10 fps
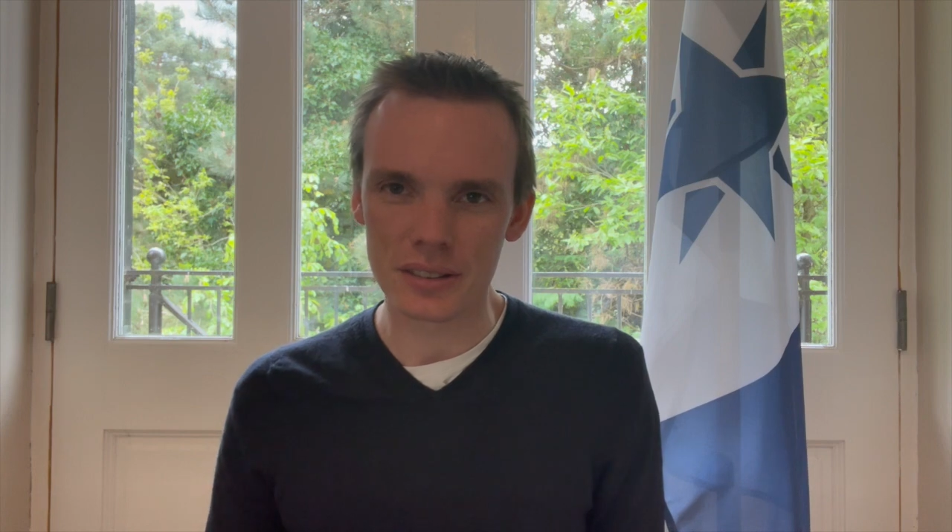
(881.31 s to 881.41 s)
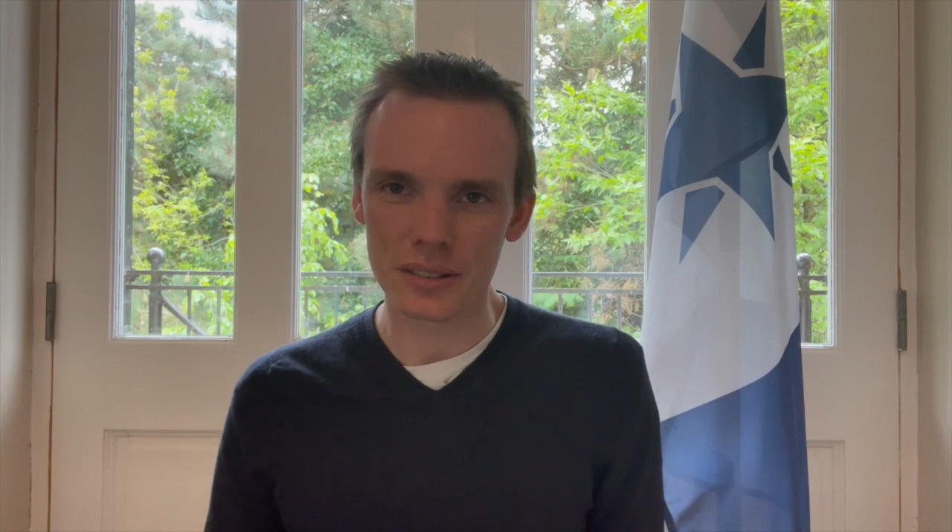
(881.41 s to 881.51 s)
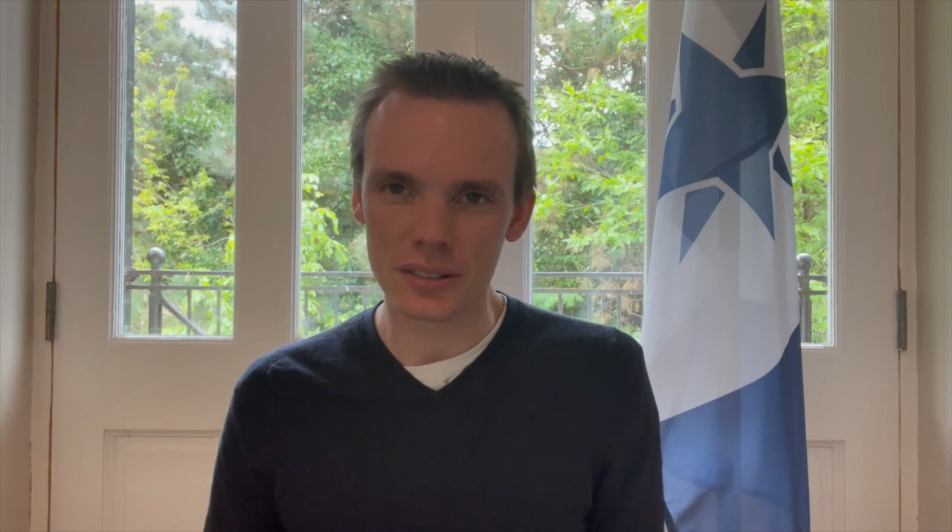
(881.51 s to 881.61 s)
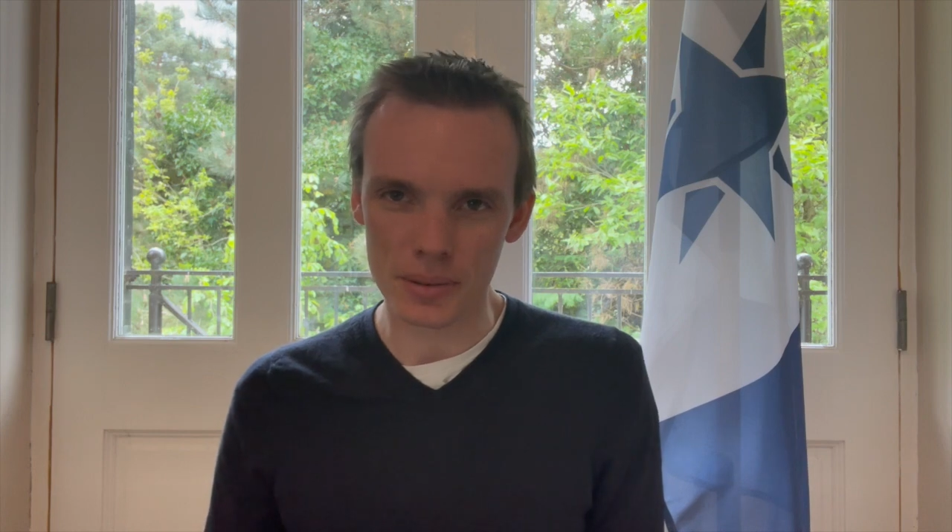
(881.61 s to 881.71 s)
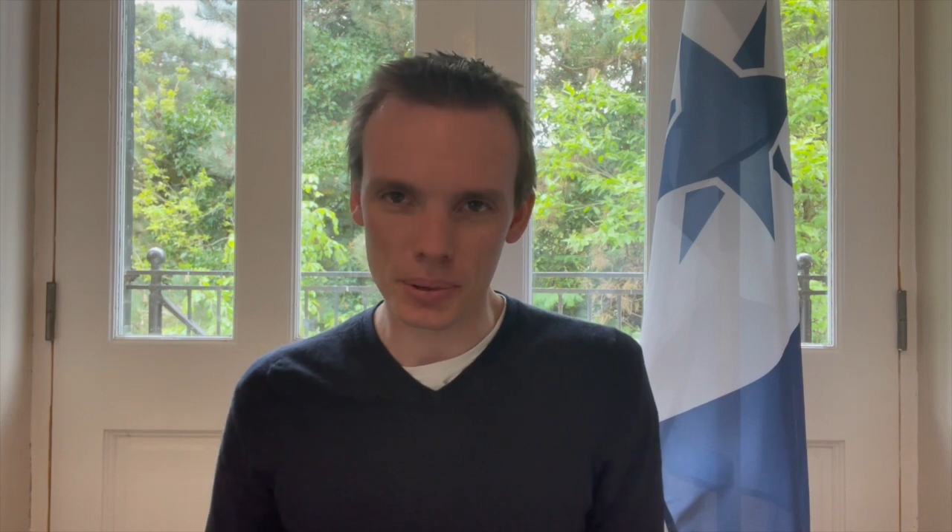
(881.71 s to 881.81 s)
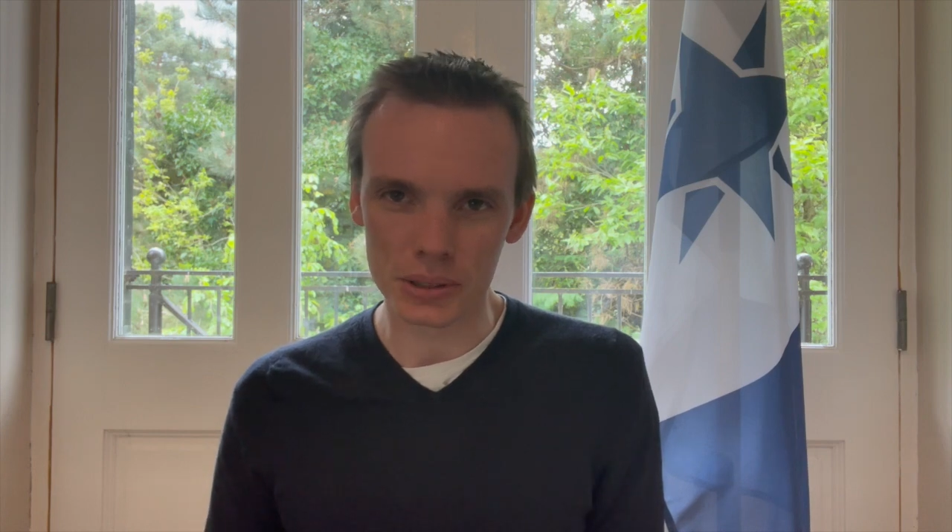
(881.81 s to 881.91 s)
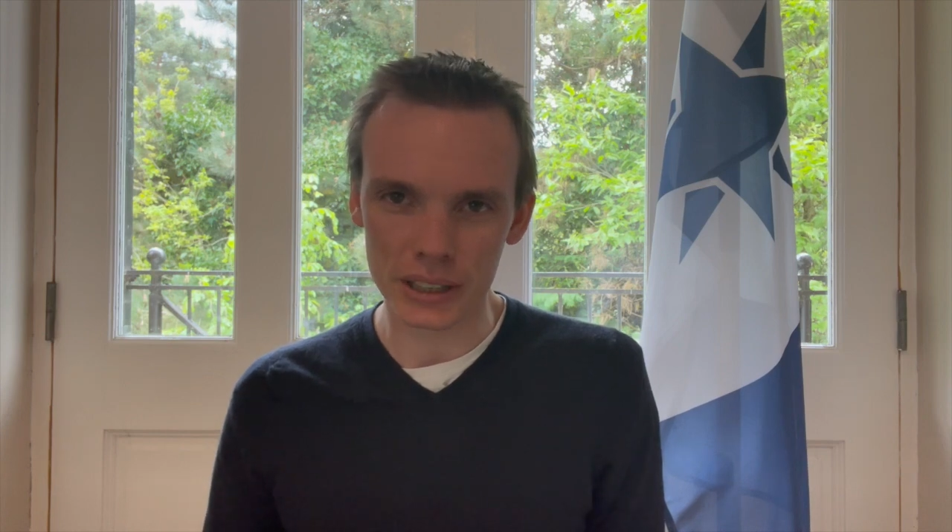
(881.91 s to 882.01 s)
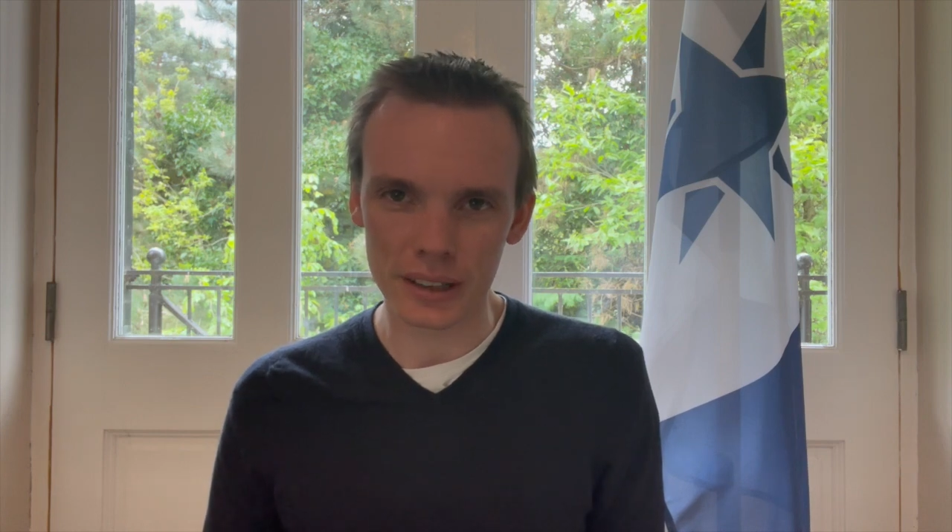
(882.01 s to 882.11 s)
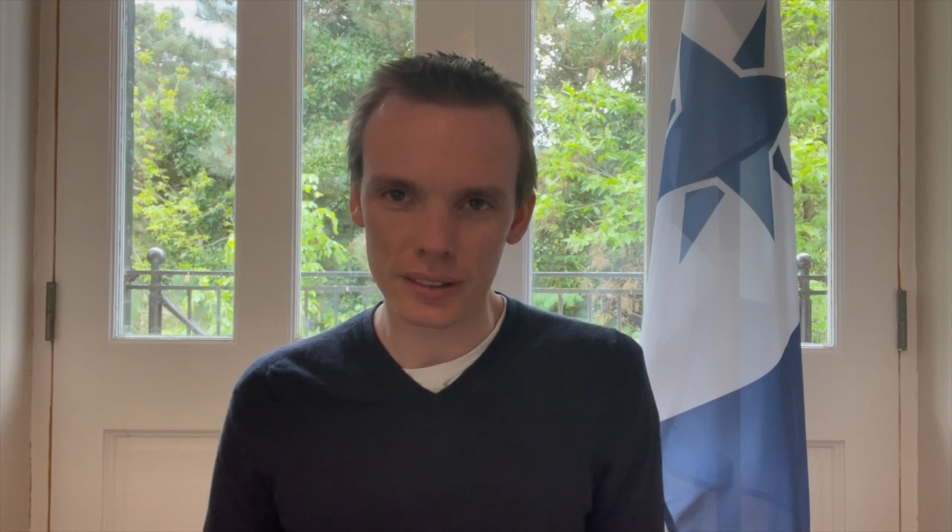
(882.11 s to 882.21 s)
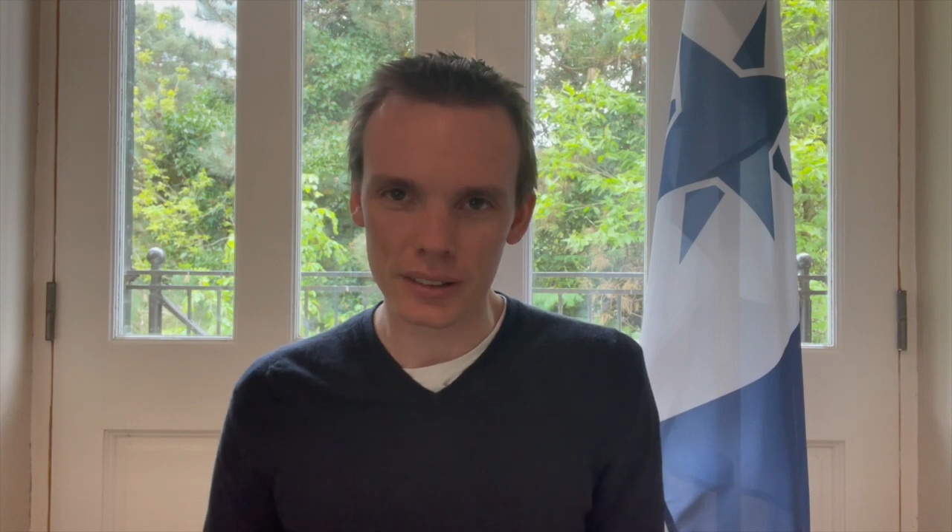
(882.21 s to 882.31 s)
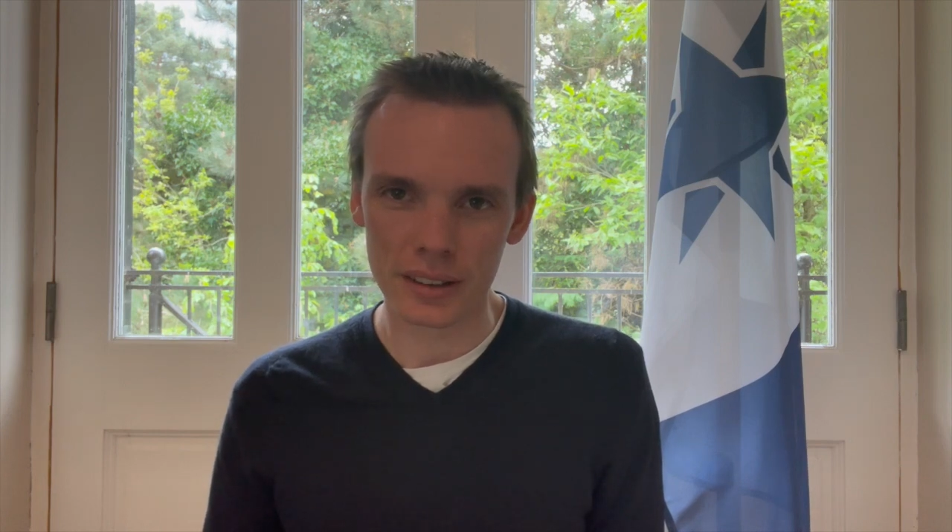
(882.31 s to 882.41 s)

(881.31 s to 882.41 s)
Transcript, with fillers: to the project,